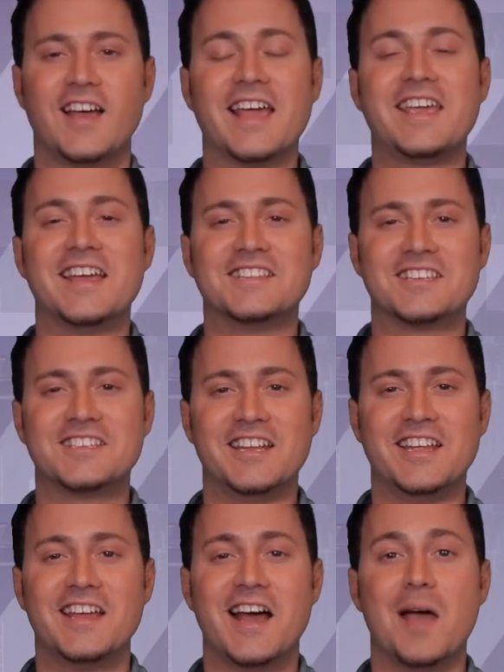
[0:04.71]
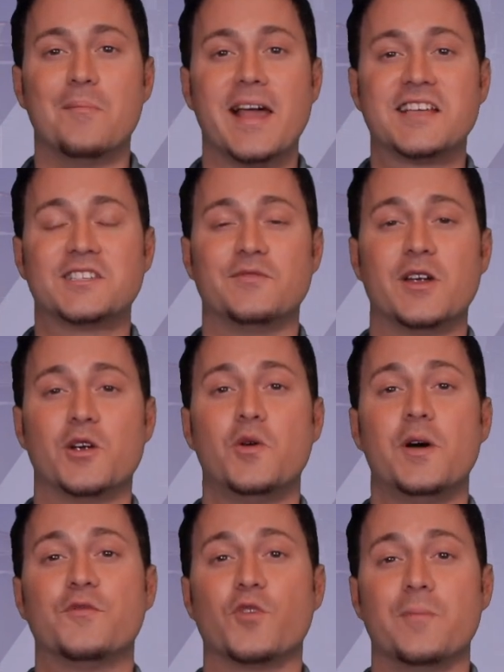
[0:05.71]
Hi Kansas City, I'm Mike
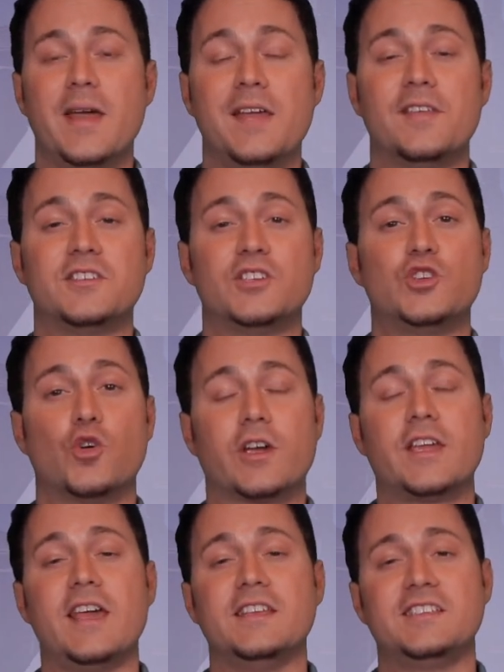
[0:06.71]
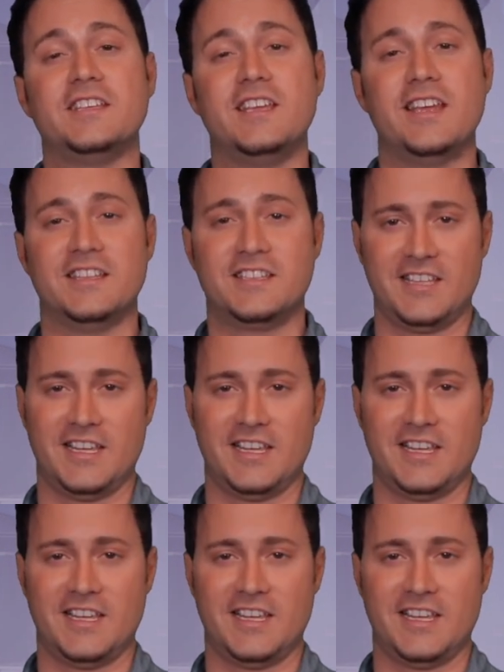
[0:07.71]
Severo, and for May this is your KC in